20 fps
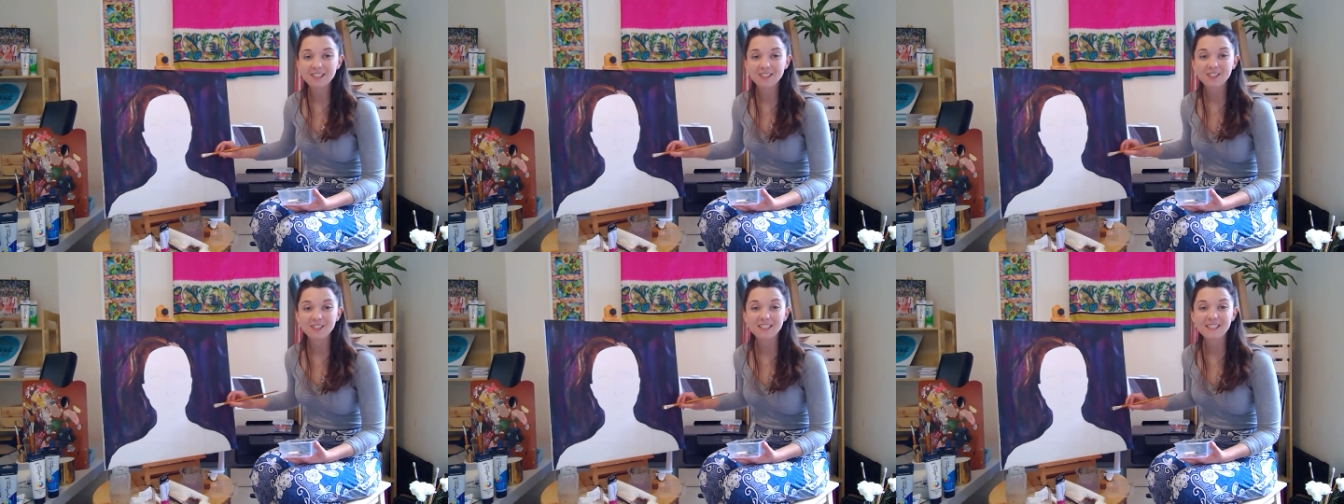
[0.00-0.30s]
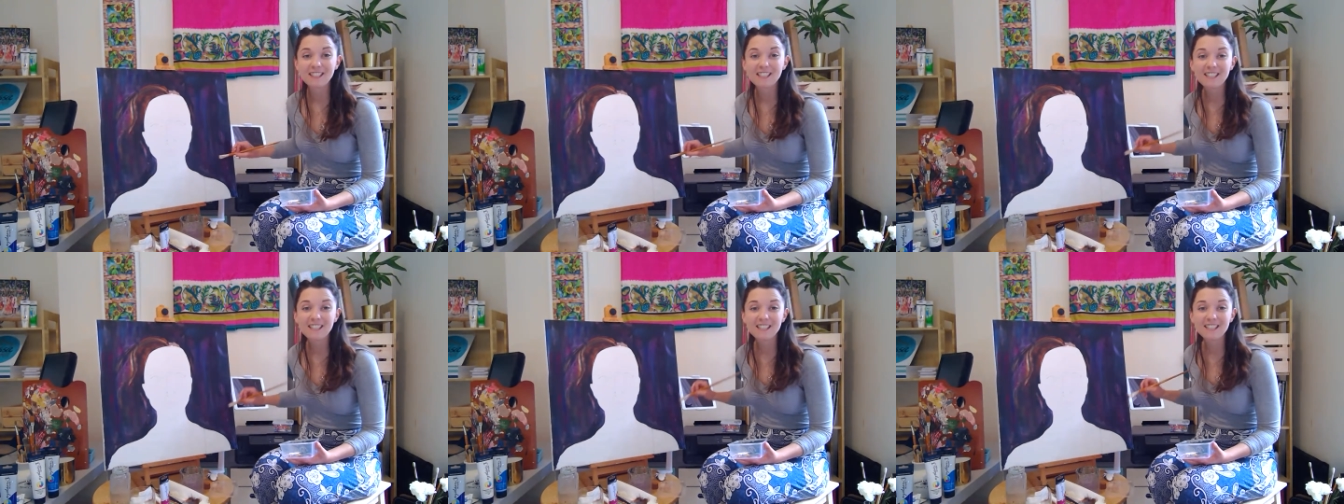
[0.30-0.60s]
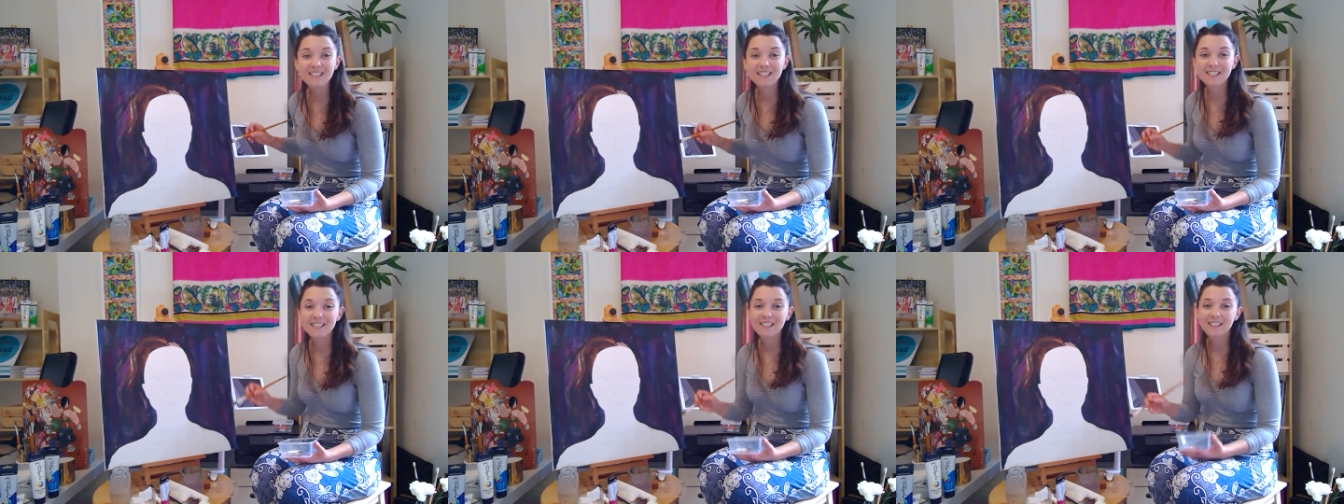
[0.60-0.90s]
So I
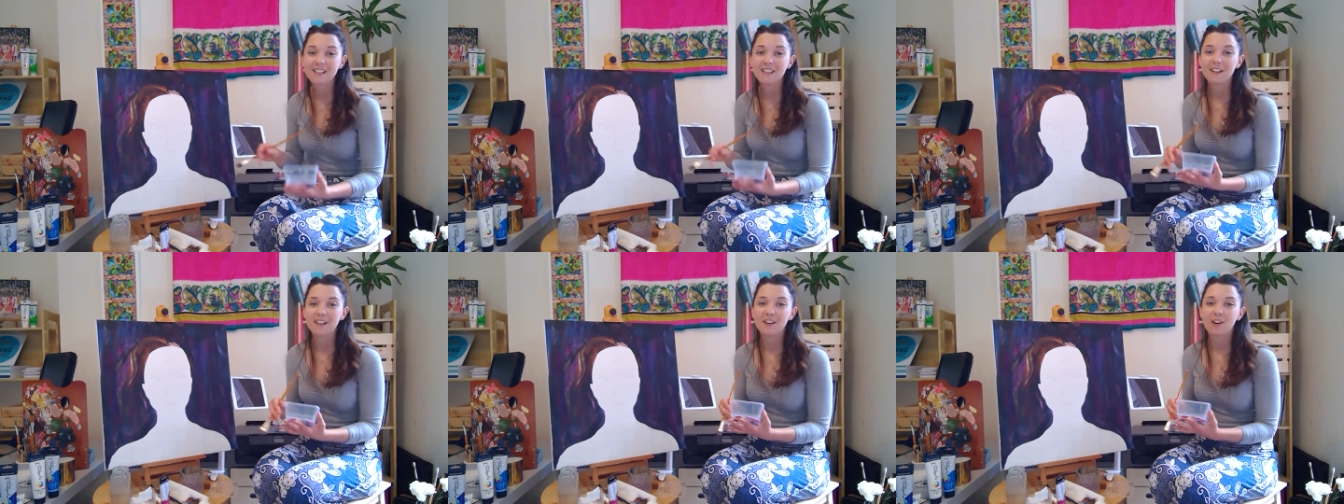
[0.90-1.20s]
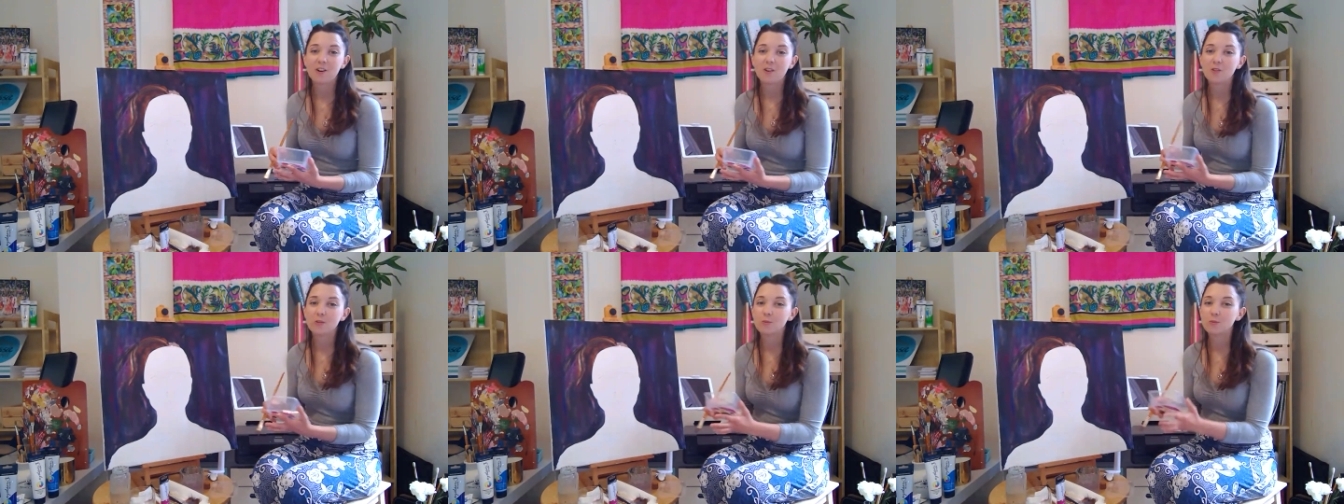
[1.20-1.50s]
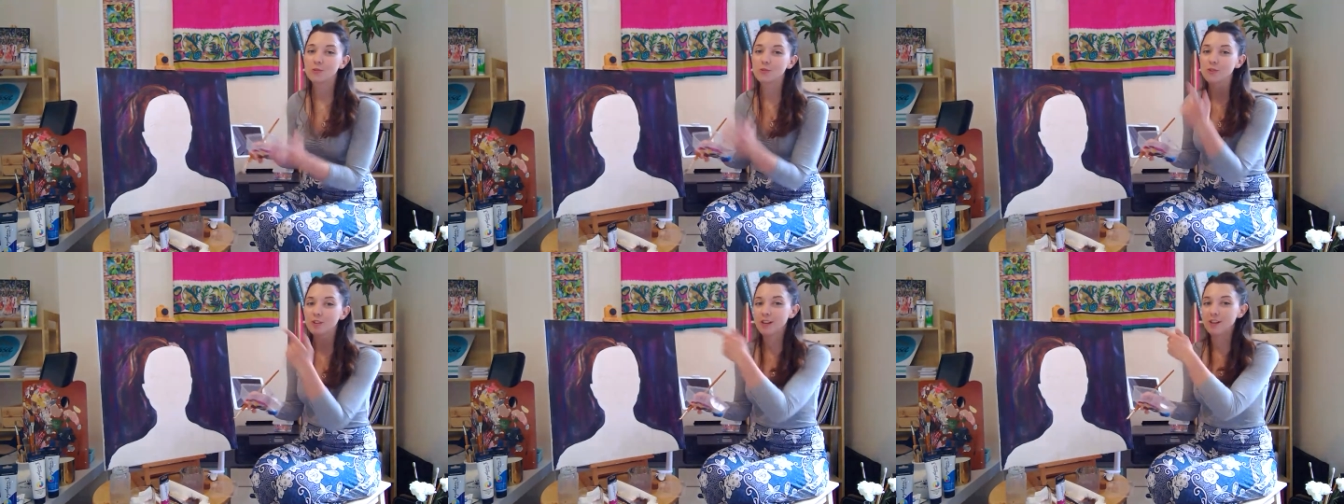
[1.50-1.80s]
did on the
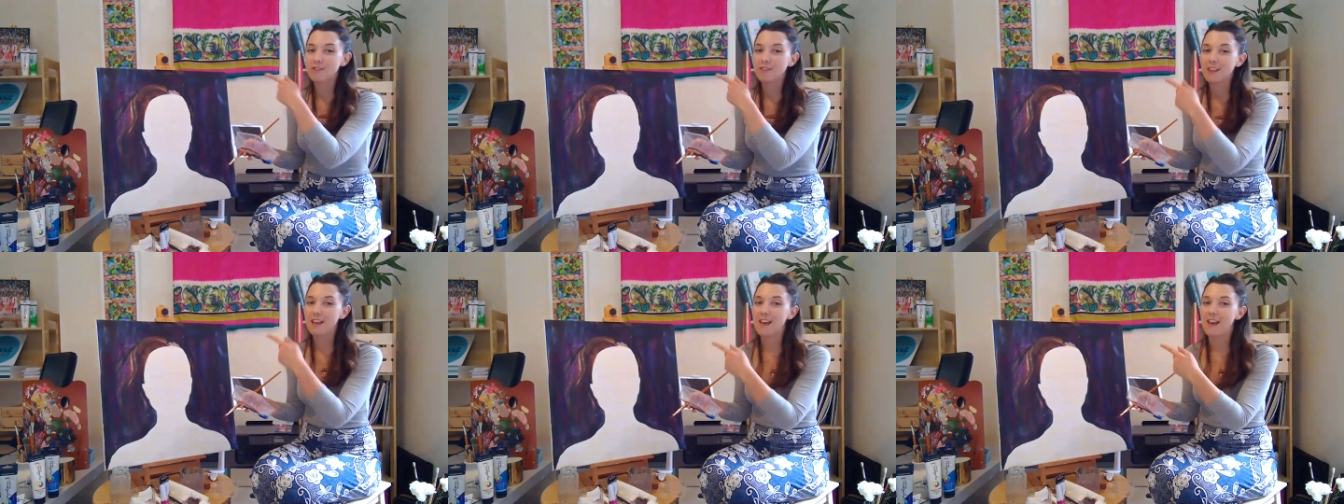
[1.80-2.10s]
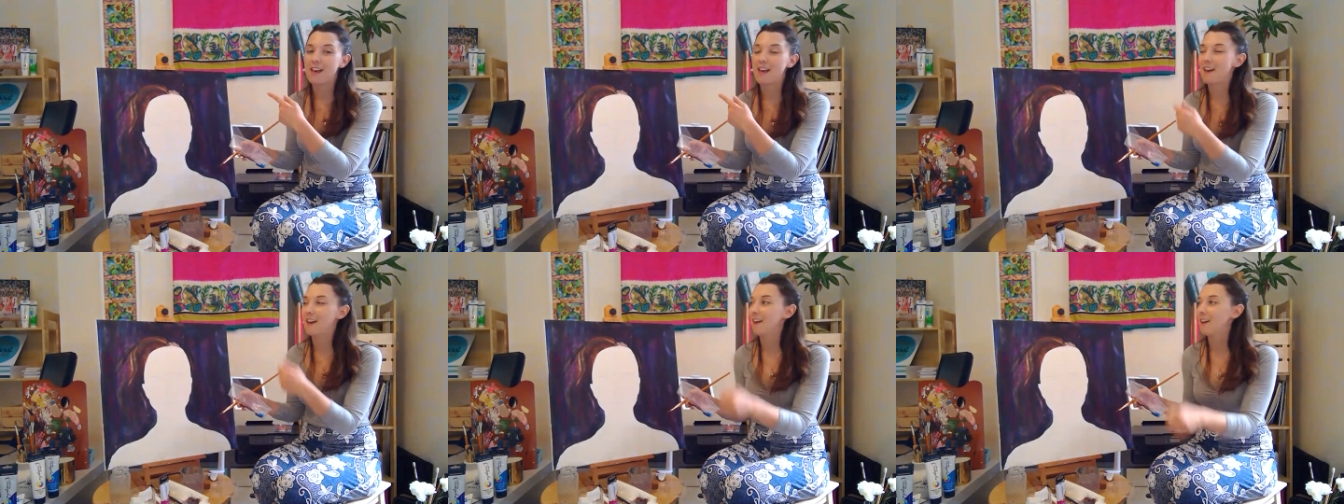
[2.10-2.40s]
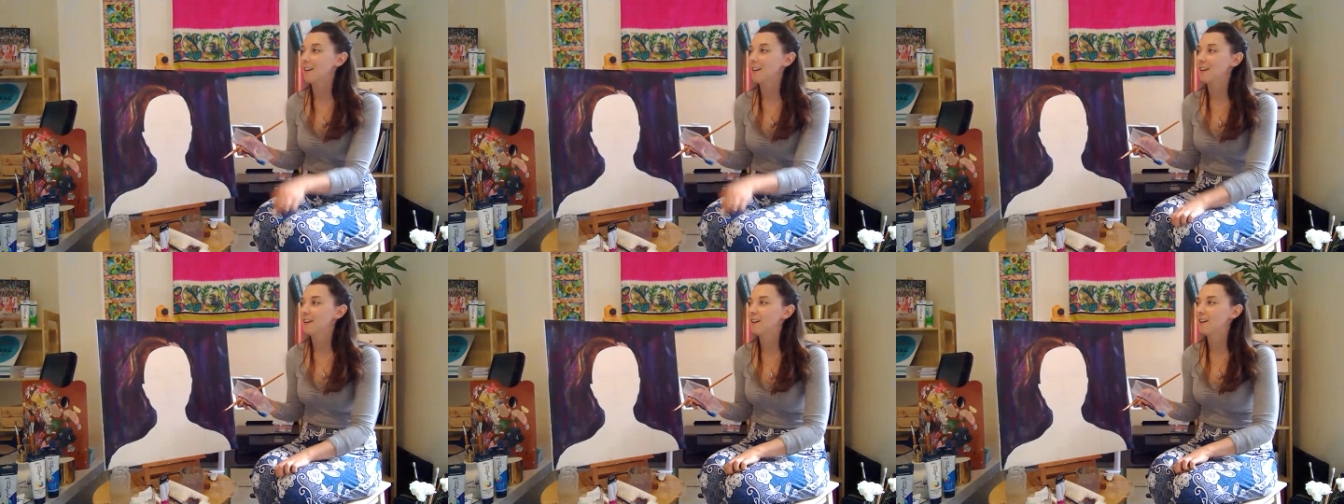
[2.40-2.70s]
wall over
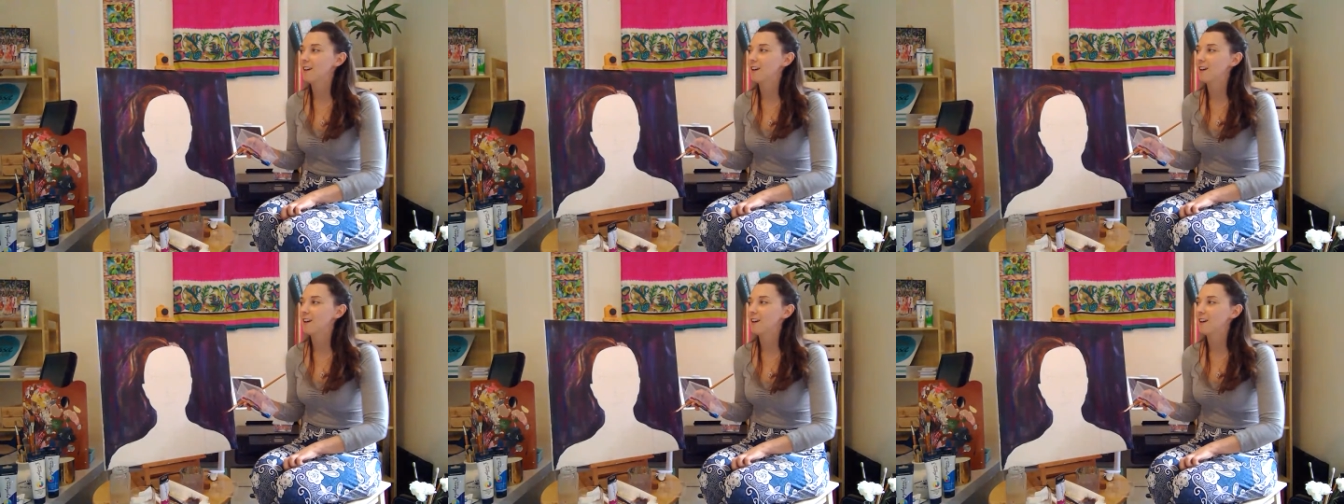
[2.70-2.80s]
there.